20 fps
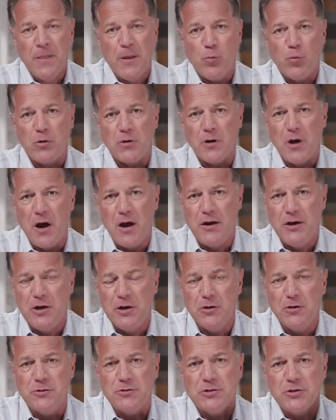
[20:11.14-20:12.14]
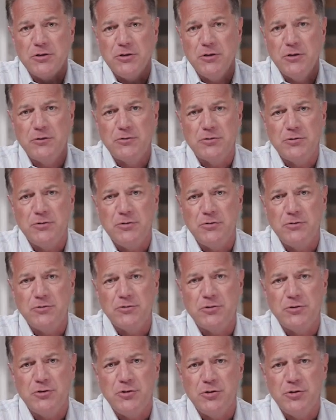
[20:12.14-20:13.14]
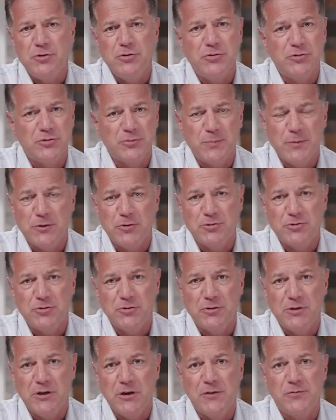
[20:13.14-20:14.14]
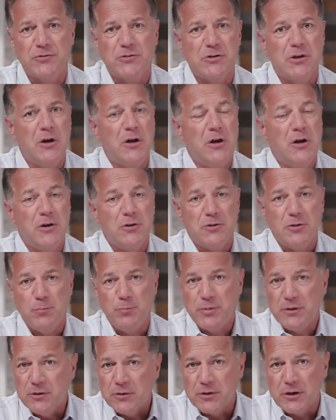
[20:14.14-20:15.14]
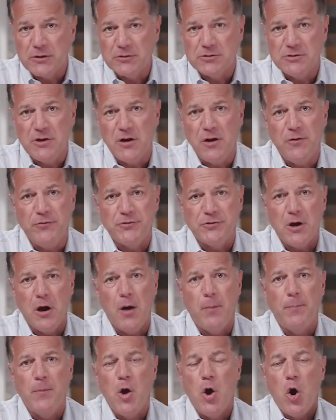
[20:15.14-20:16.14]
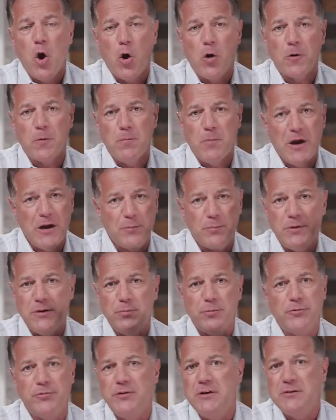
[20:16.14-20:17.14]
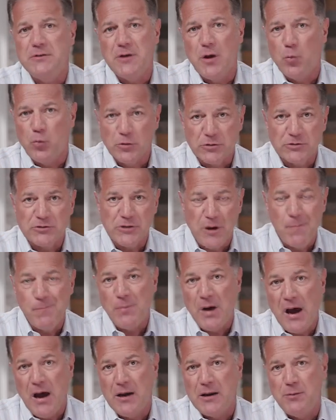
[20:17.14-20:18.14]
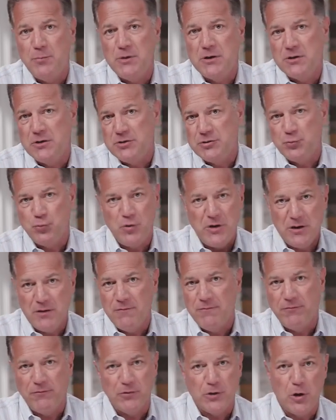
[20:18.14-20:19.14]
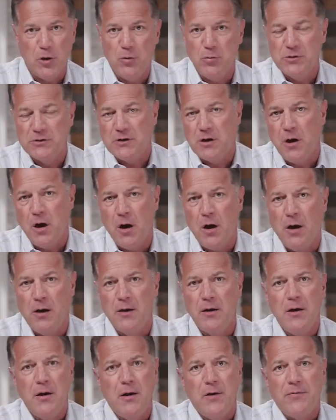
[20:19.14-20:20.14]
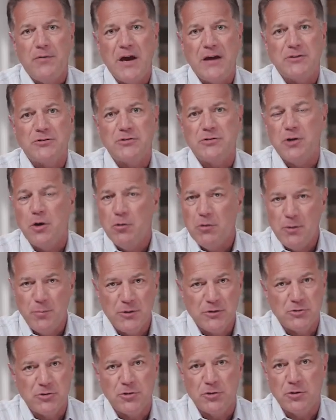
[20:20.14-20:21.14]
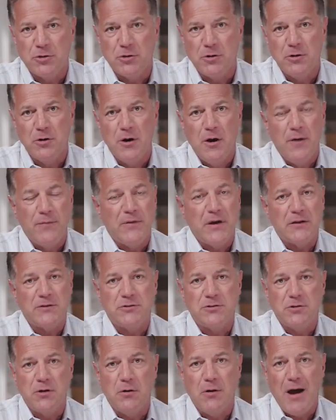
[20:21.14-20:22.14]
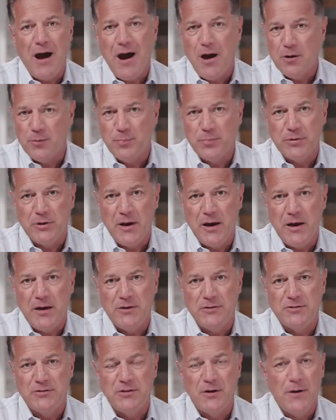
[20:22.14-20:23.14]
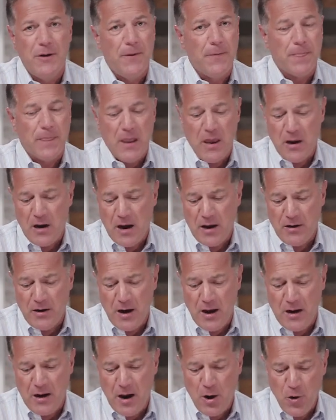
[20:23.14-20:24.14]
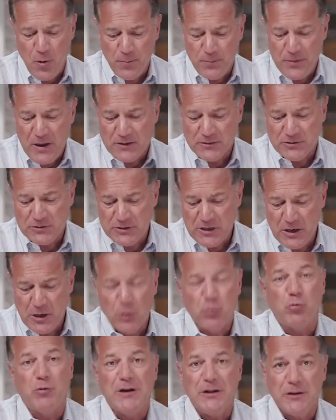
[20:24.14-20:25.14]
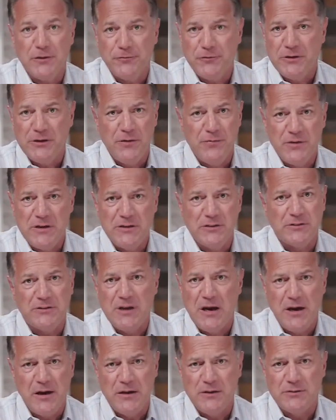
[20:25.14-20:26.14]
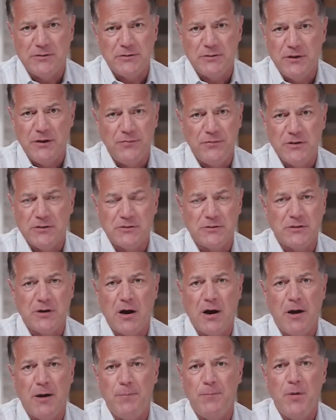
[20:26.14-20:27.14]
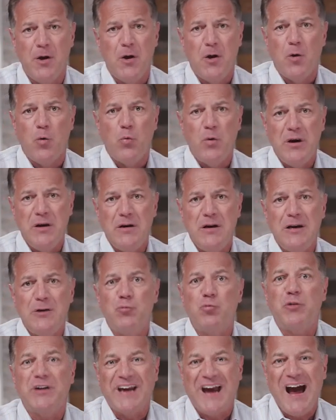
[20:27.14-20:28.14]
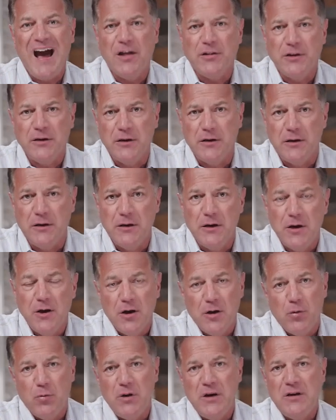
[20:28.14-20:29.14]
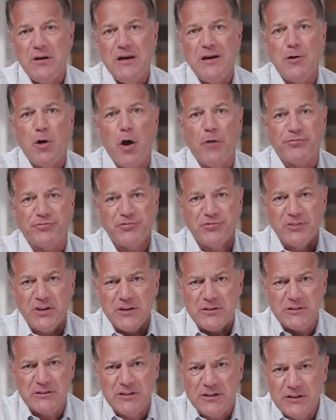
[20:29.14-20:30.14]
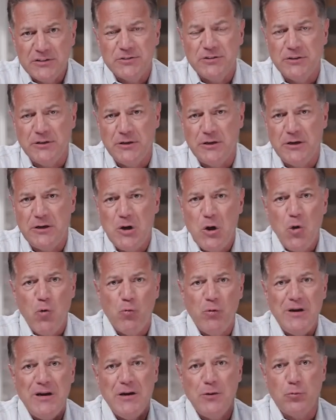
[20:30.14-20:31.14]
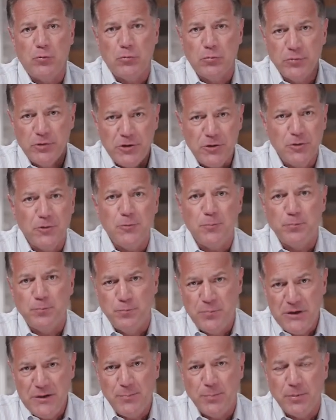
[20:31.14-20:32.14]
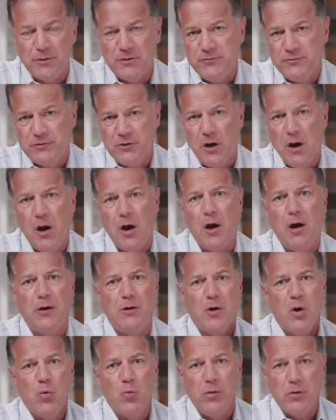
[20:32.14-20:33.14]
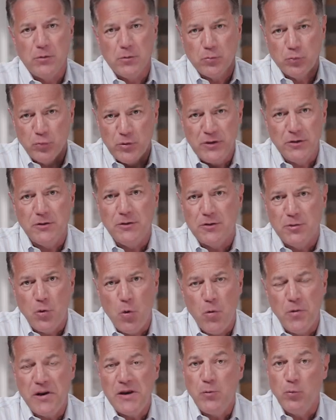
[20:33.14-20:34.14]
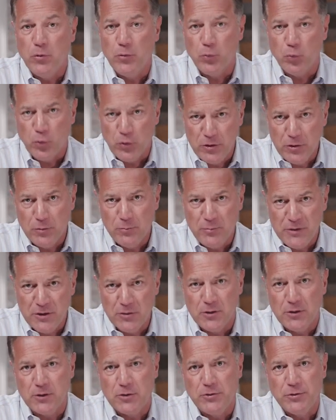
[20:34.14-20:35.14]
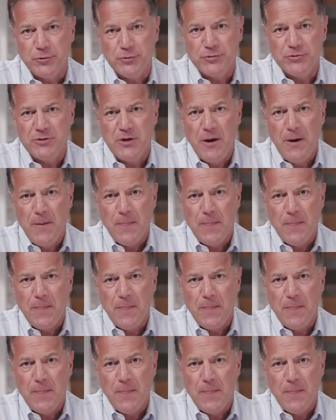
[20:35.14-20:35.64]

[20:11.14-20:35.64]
We're not here to use spiritual gifts to build ourselves up or to make people think that we're somebody because we can flow with God. That's so immature. That's so out of place. And I hope that's irrelevant in these days, in this time. We need reality. We need authenticity. We need real people of God with a real anointing, with real miracles.